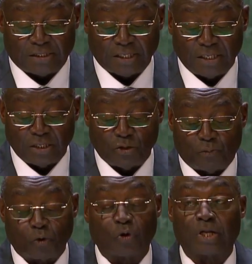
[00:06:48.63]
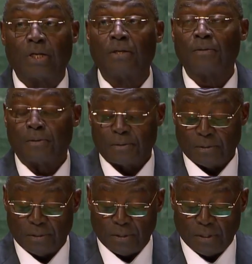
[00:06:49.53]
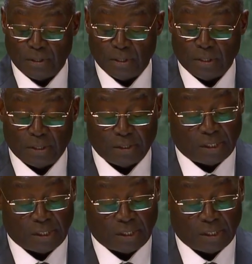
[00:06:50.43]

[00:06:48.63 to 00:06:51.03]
they have entrenched themselves,